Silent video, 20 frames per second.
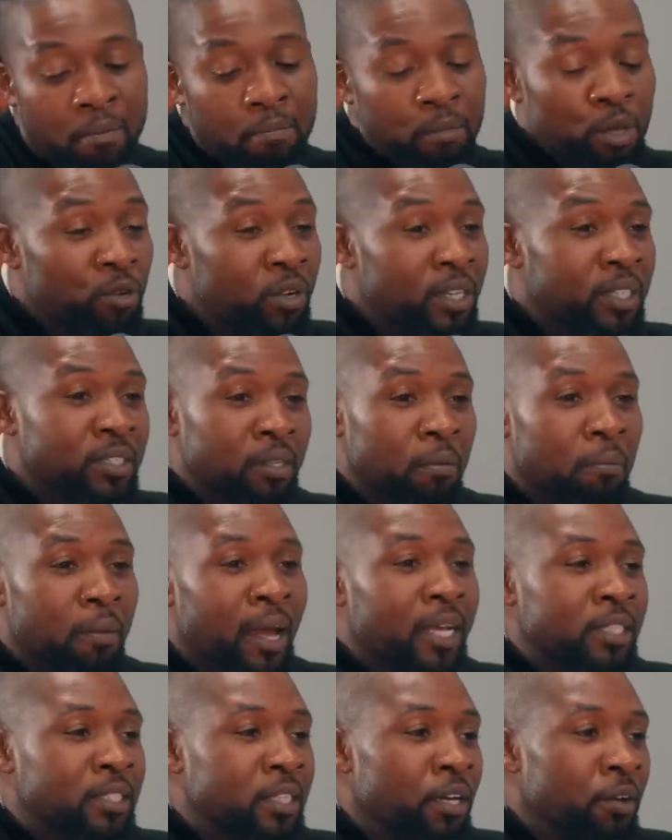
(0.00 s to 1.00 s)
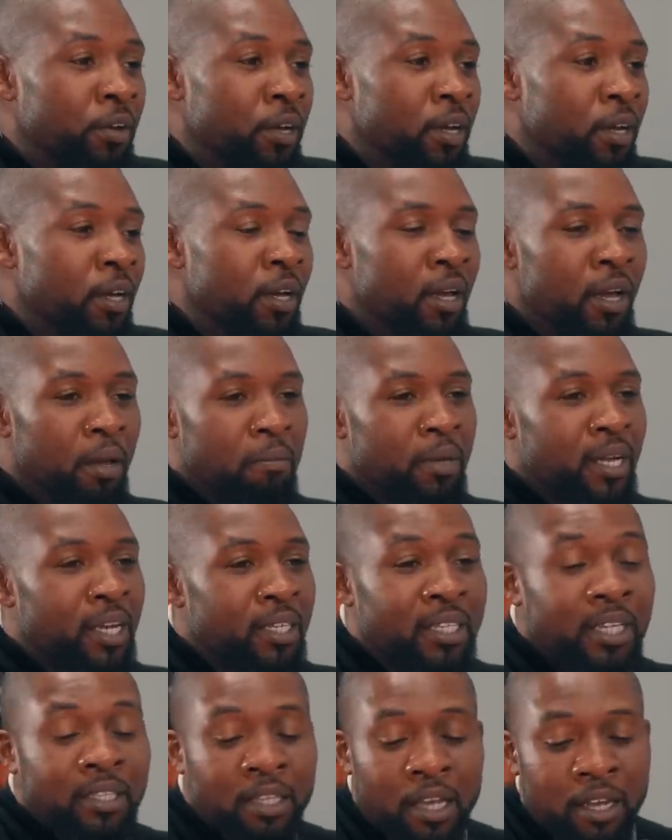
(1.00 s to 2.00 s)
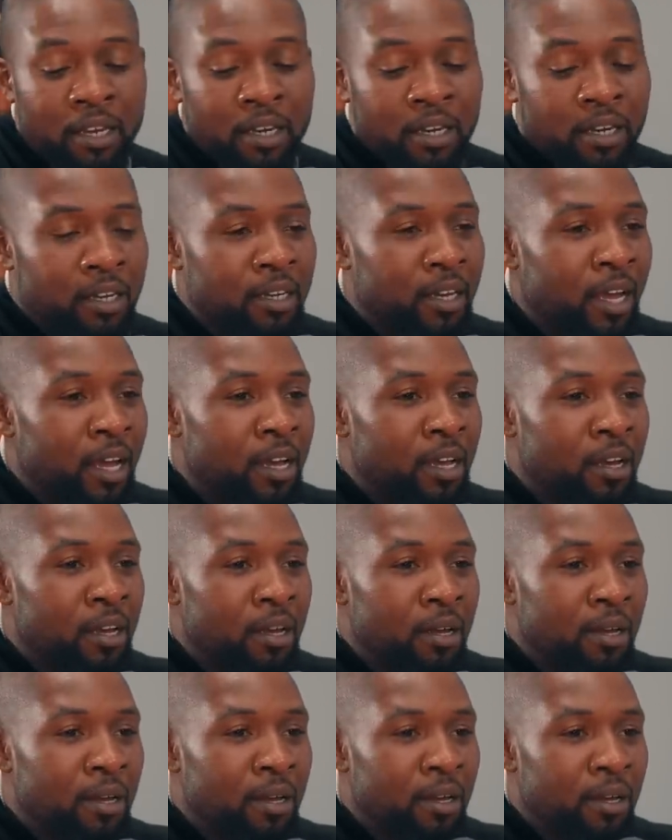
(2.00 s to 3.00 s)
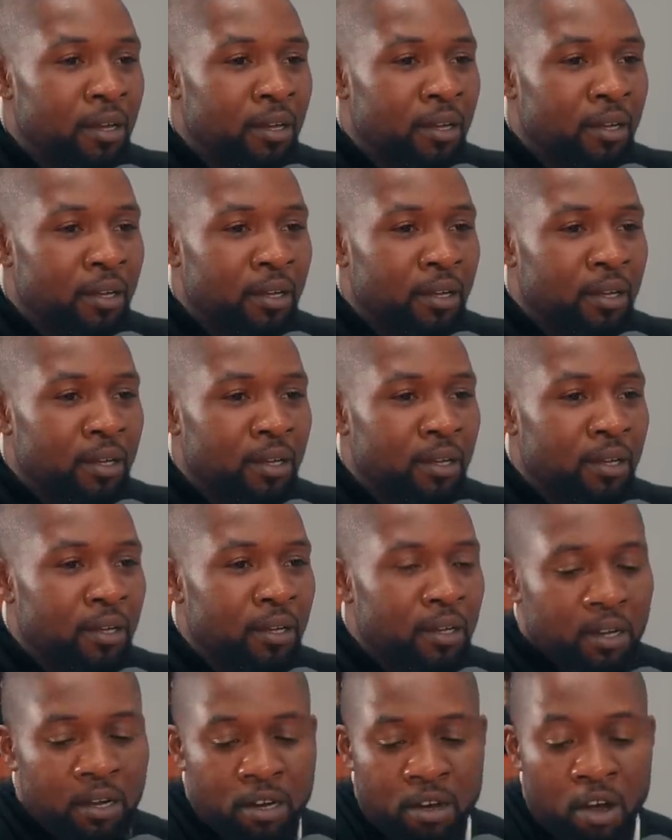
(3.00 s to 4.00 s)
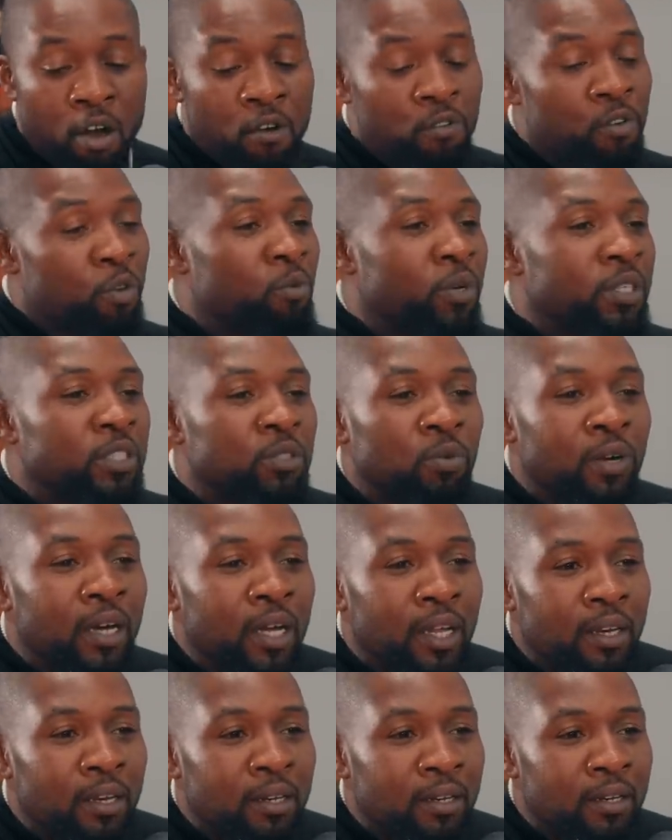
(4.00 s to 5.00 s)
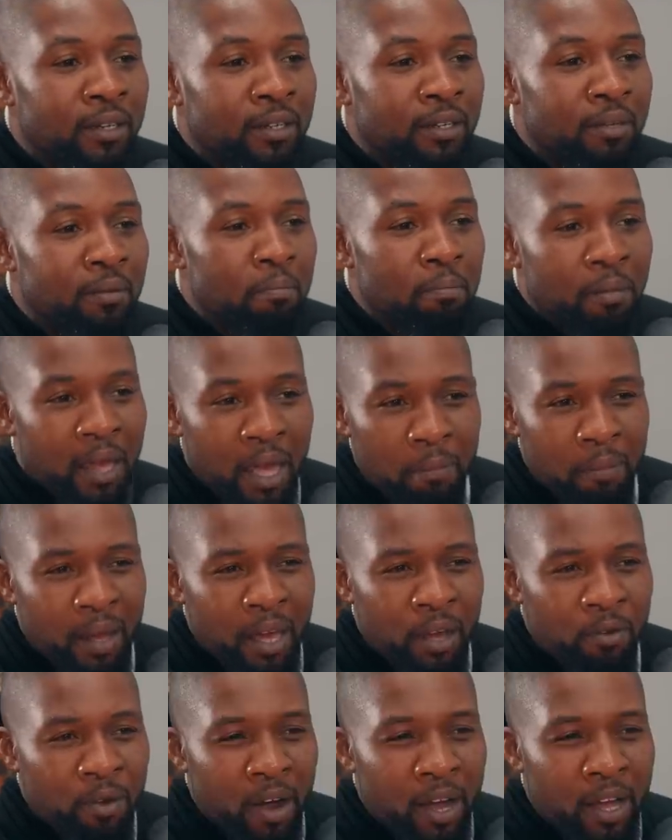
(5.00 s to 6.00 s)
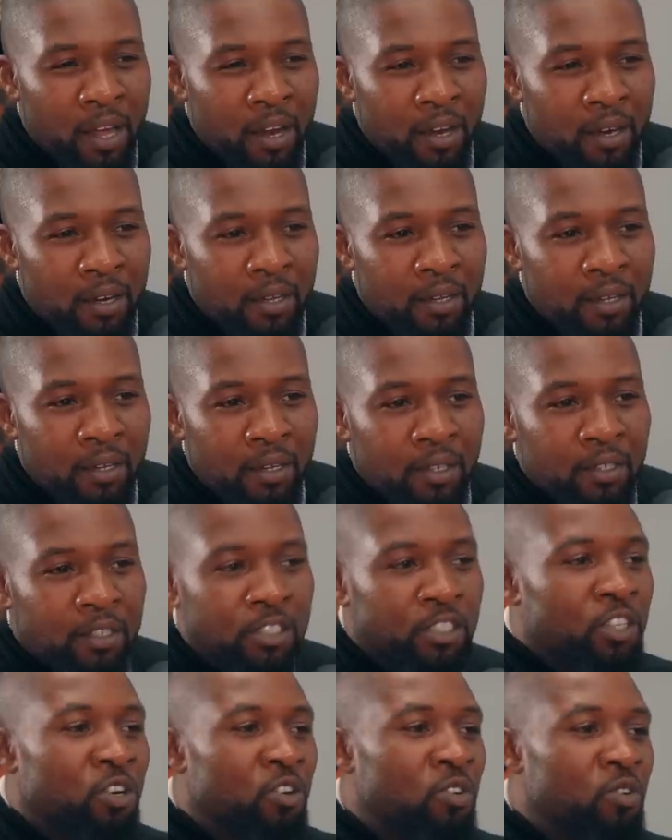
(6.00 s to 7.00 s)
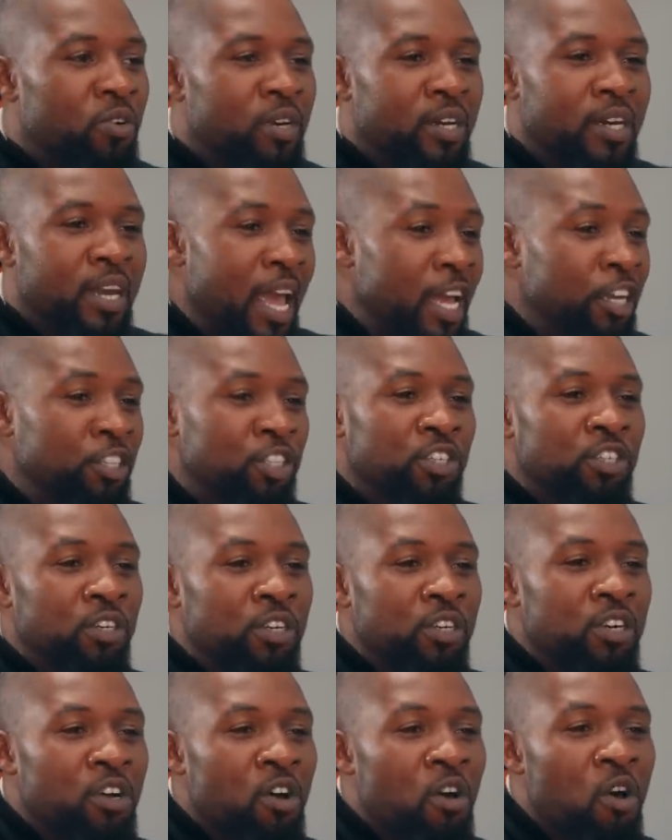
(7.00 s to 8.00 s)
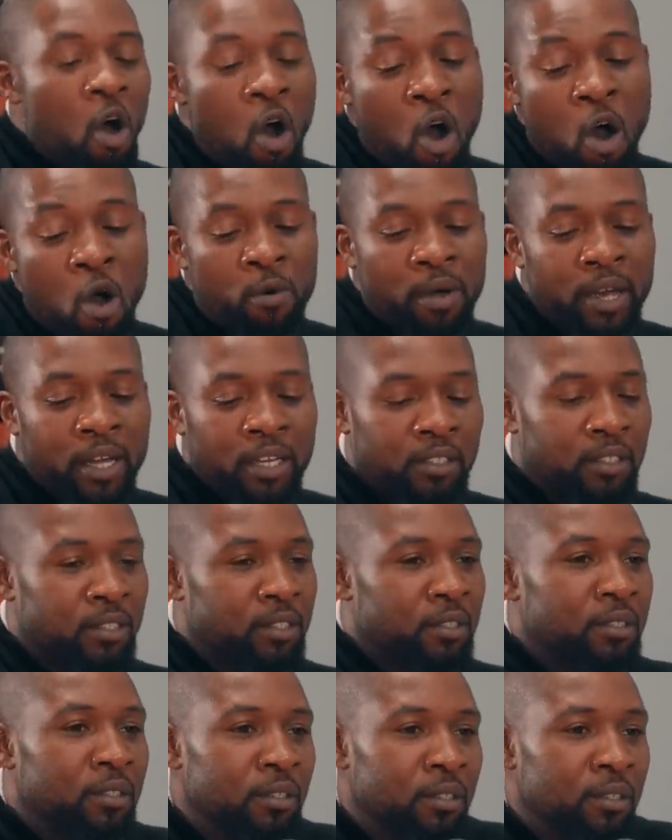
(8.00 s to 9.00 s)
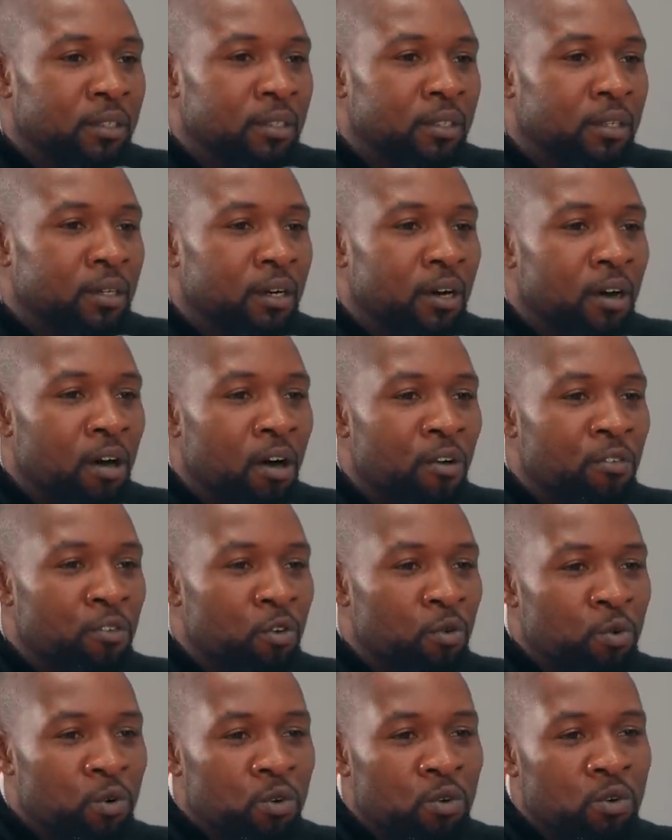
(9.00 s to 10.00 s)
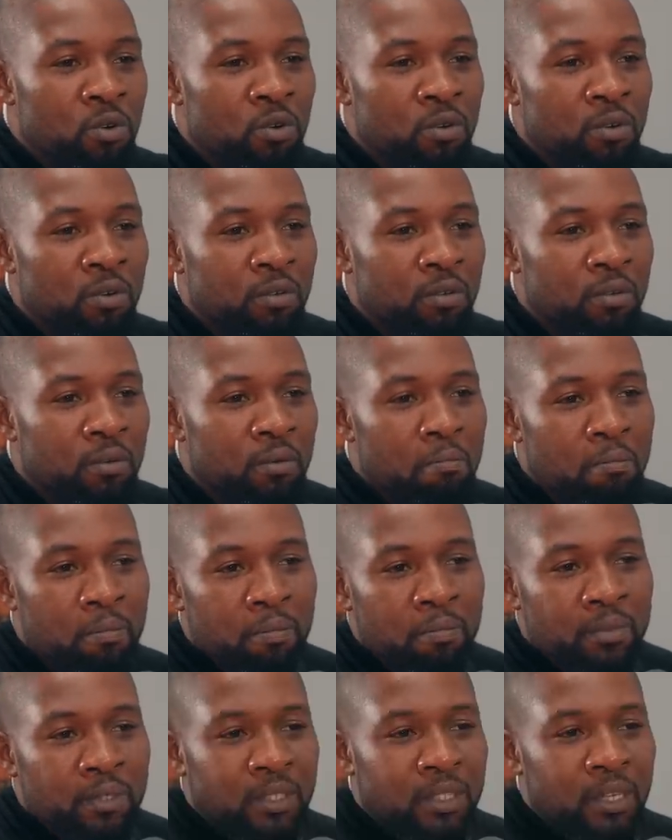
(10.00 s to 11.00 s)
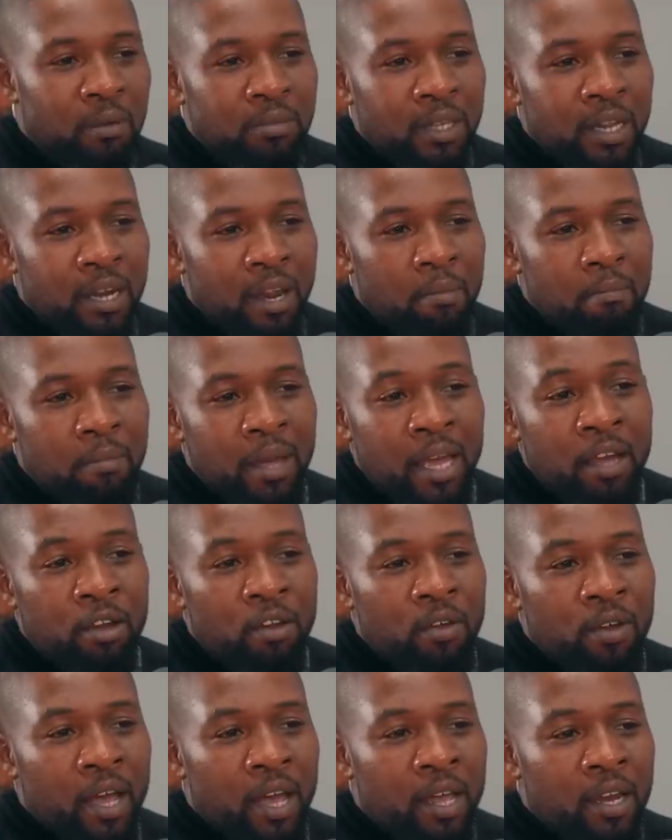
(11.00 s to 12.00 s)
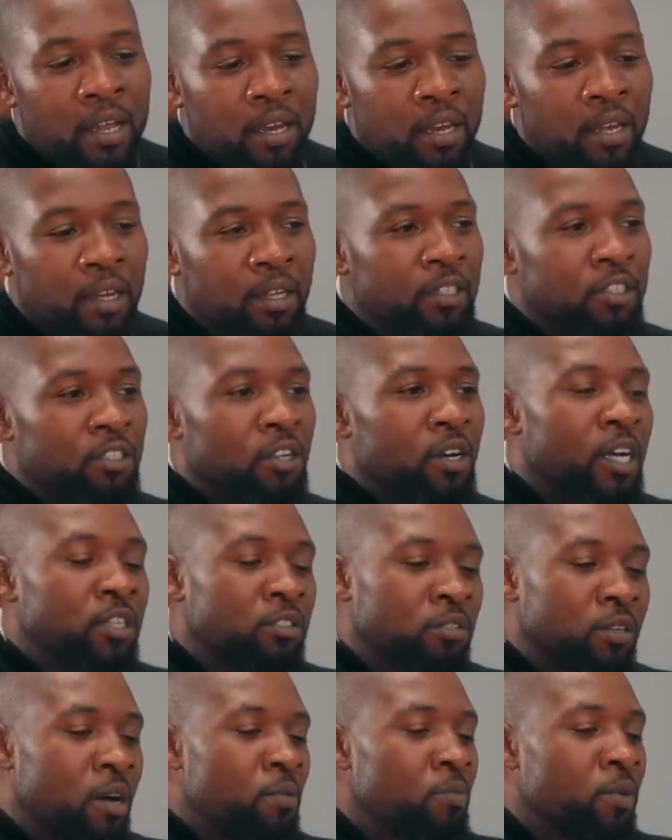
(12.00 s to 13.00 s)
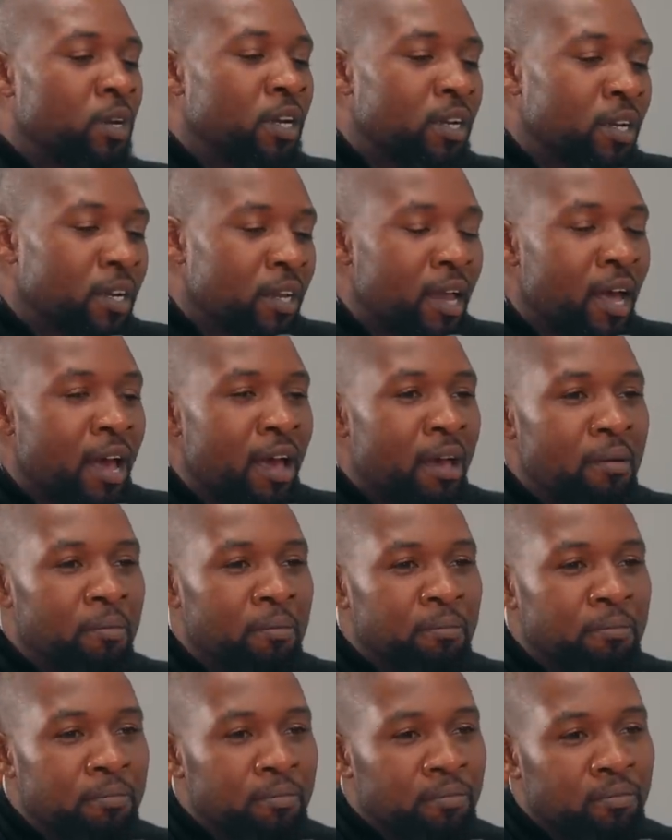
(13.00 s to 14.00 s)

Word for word: and mucus and bacteria. Because at the end of the day, COVID was what? Man made, right? Mm-hmm. So nature gonna always Handle overrule that. something that man created. Mm-hmm. So that's when I went in the lab